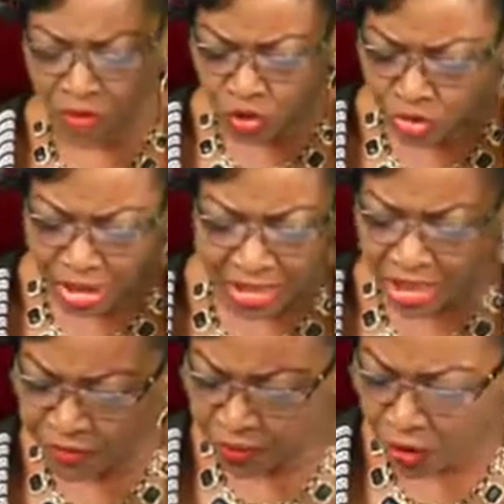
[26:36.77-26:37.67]
To
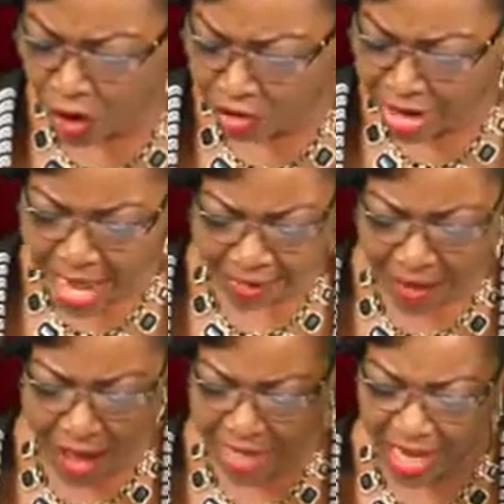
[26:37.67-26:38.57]
receive glory and
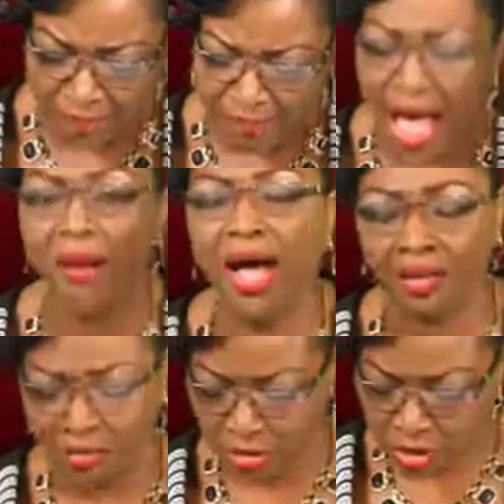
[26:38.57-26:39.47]
honor and
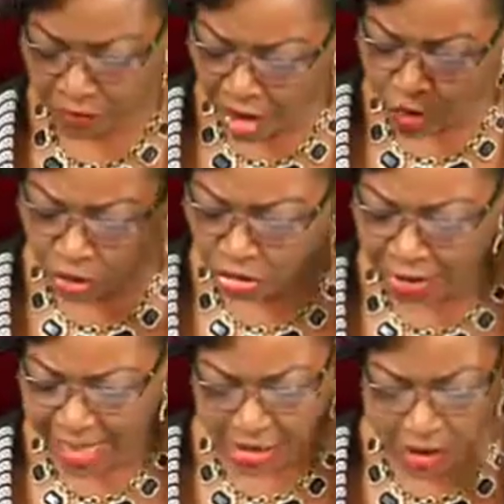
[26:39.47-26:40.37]
power, for you
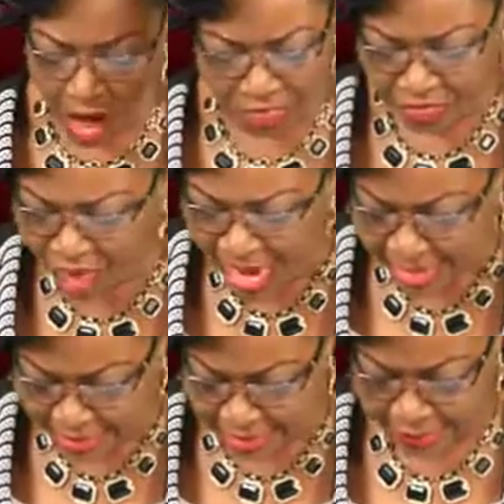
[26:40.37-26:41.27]
created all
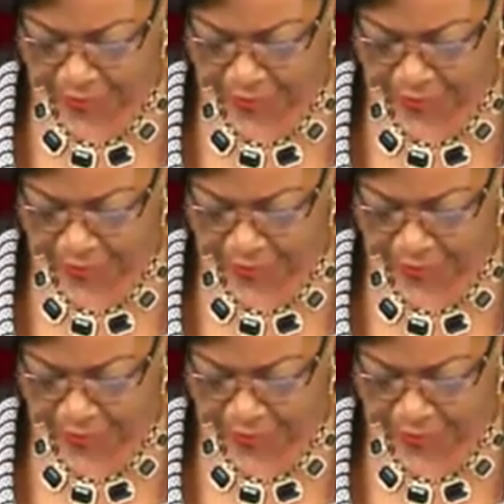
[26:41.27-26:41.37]
things.